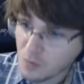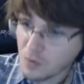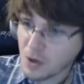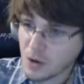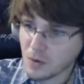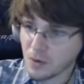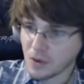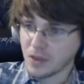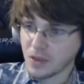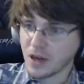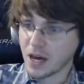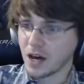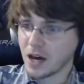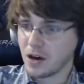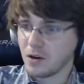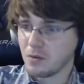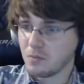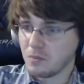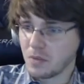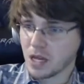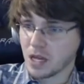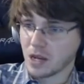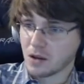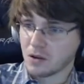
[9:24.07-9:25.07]
without
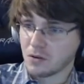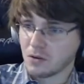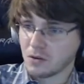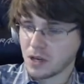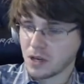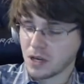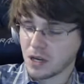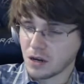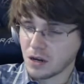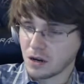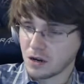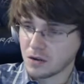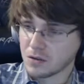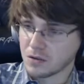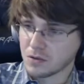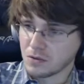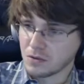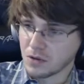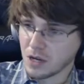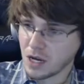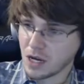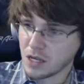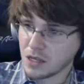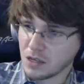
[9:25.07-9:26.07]
medical care. Do
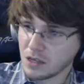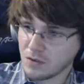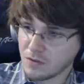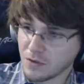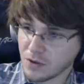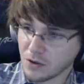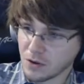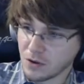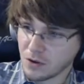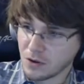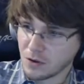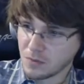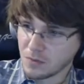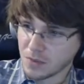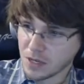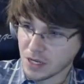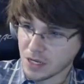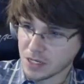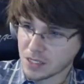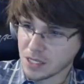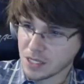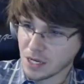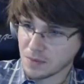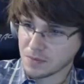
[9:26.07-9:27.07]
not leave your home
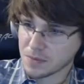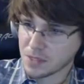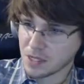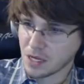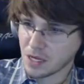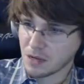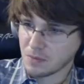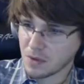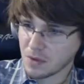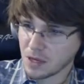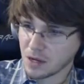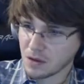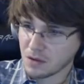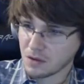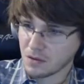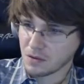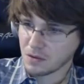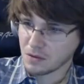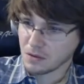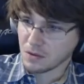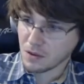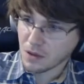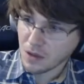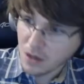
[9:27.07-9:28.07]
except to get
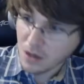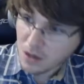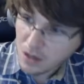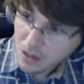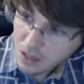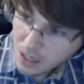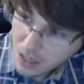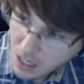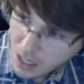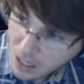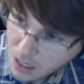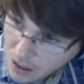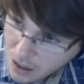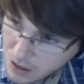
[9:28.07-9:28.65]
medical care.